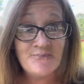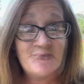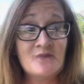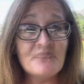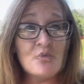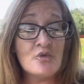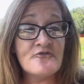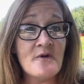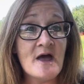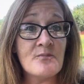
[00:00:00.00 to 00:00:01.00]
Then of
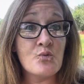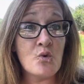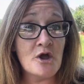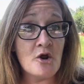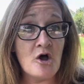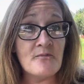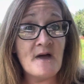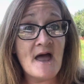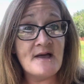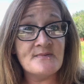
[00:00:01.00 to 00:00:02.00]
course you have runoff
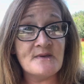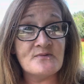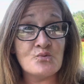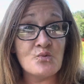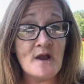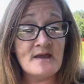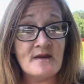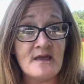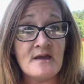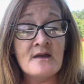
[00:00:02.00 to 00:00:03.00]
as it's
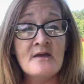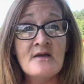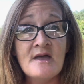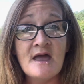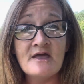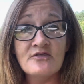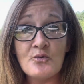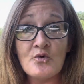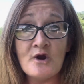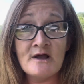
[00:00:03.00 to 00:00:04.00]
raining and the
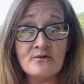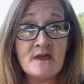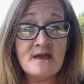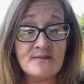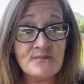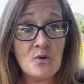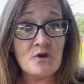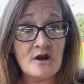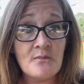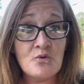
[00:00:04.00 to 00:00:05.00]
ground can't
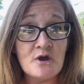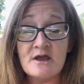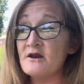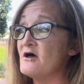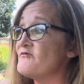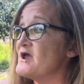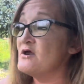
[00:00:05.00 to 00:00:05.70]
soak it up quick enough.